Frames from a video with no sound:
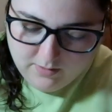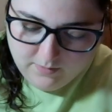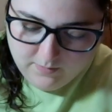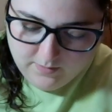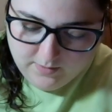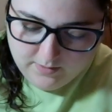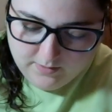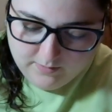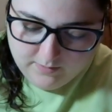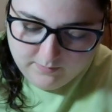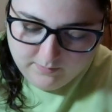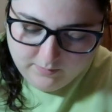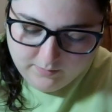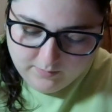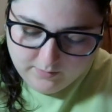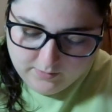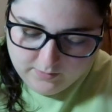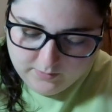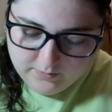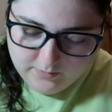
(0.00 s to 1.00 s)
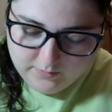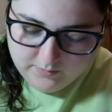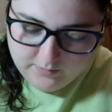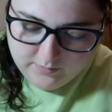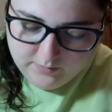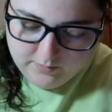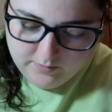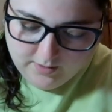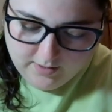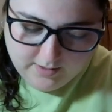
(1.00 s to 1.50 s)

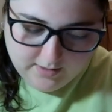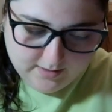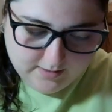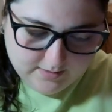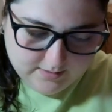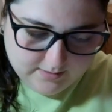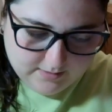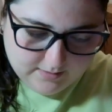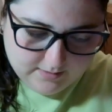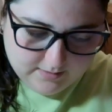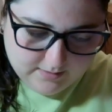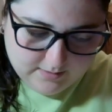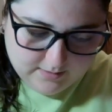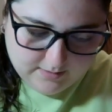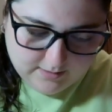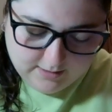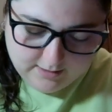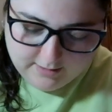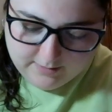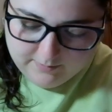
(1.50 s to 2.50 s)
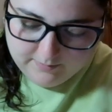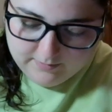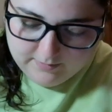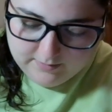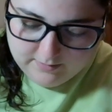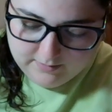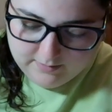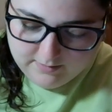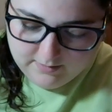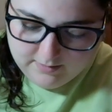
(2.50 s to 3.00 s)
1.28
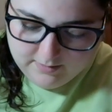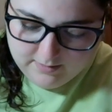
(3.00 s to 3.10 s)
times